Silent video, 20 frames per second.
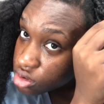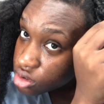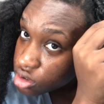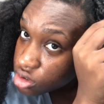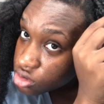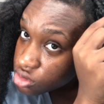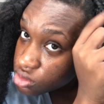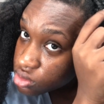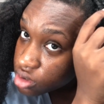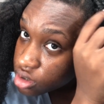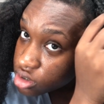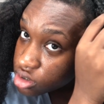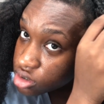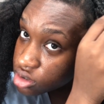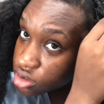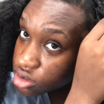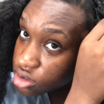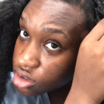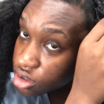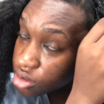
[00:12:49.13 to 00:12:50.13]
As you guys can
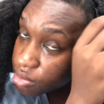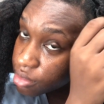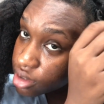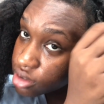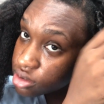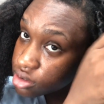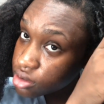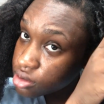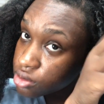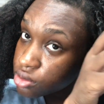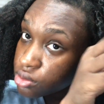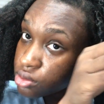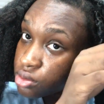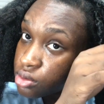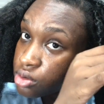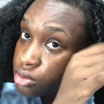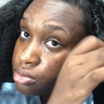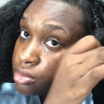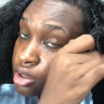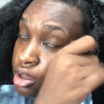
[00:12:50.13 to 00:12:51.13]
see, it makes a little
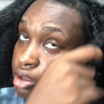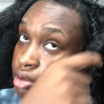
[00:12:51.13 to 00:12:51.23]
loop.